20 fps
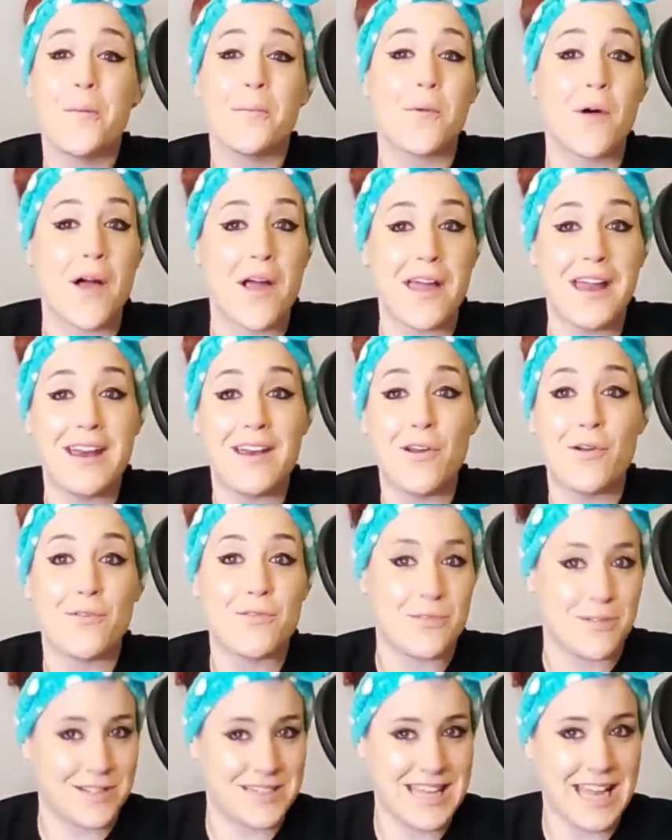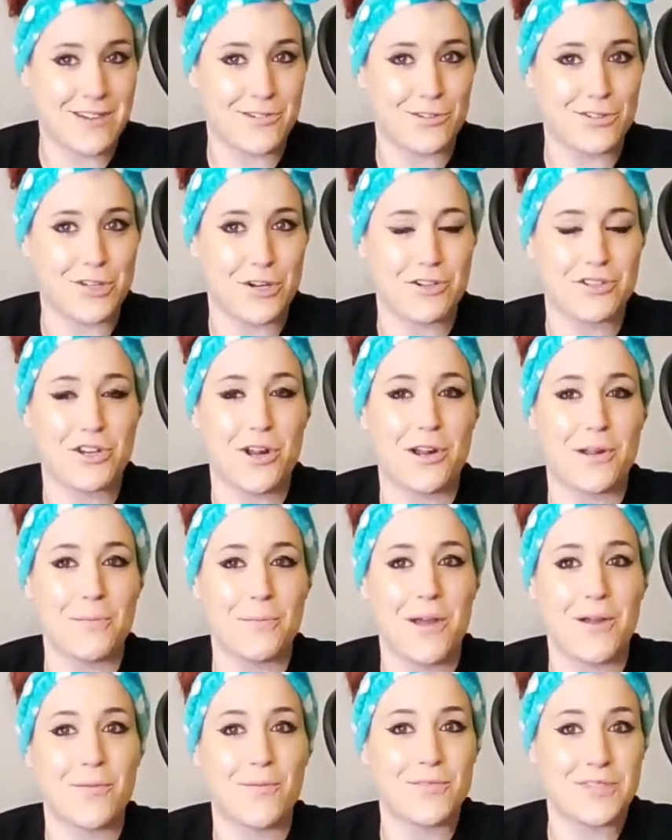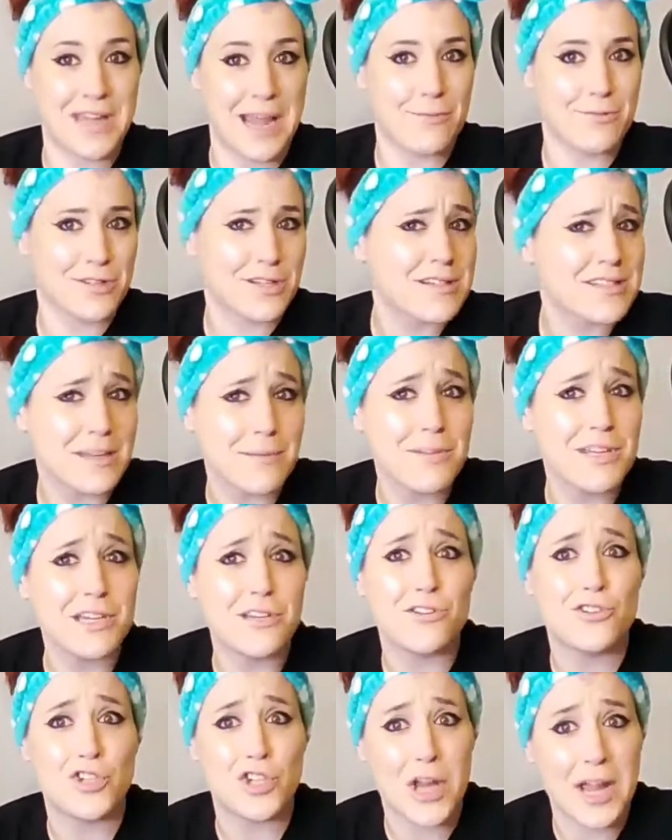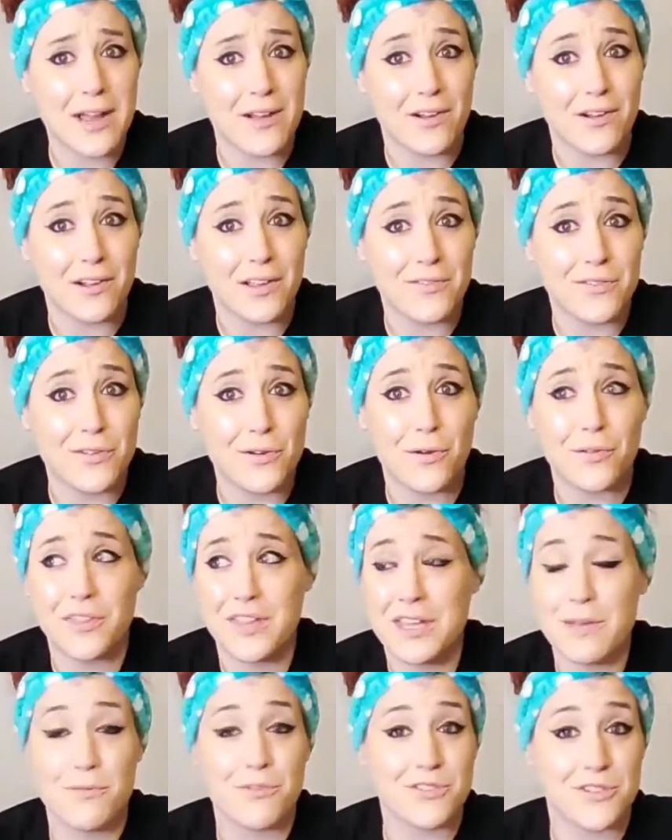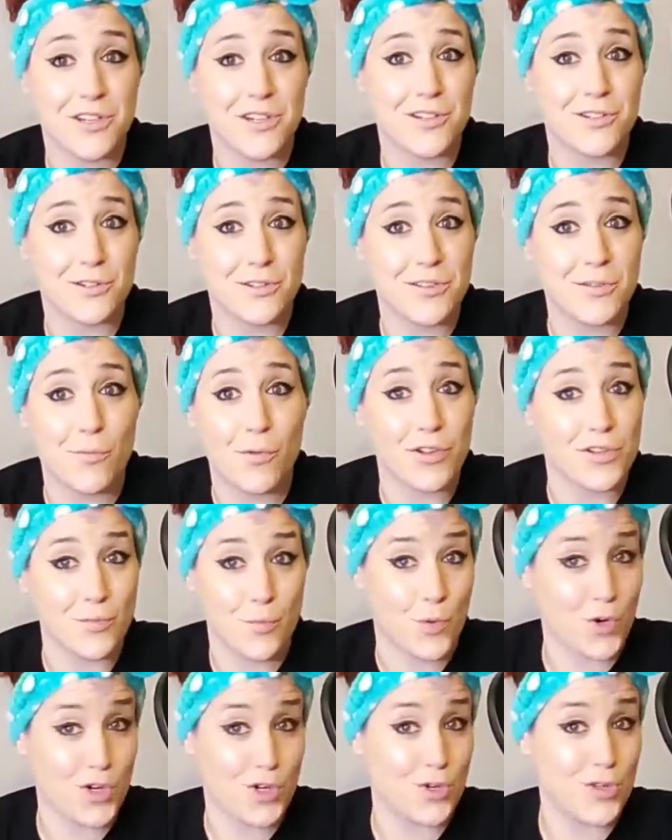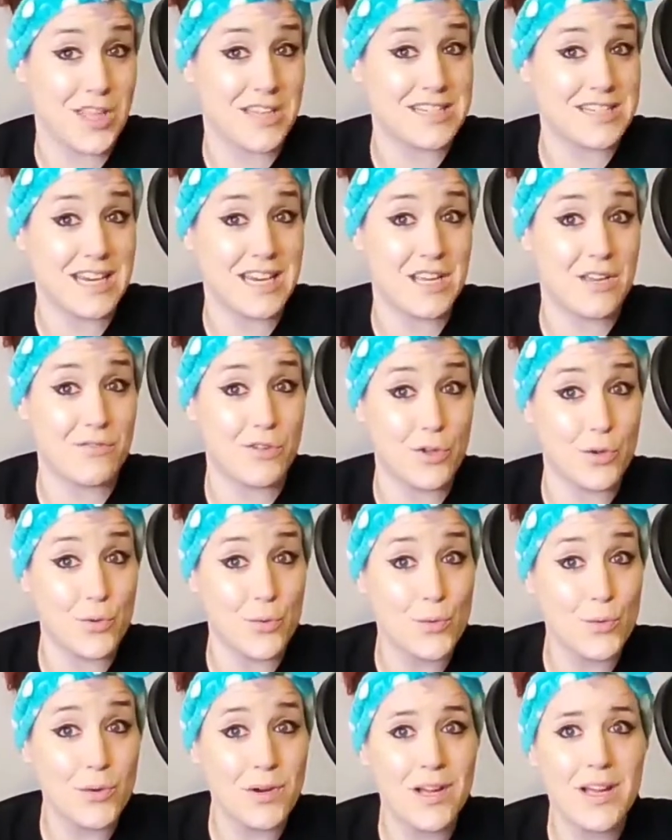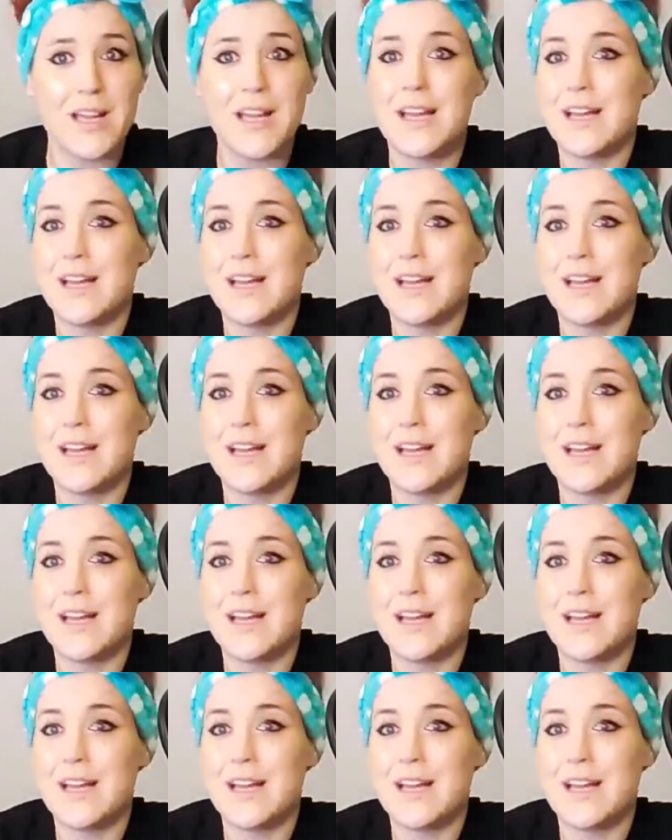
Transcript: But Kendall starts talking about, Dad was going to send me to jail. If you don't think he wouldn't do that to any of you,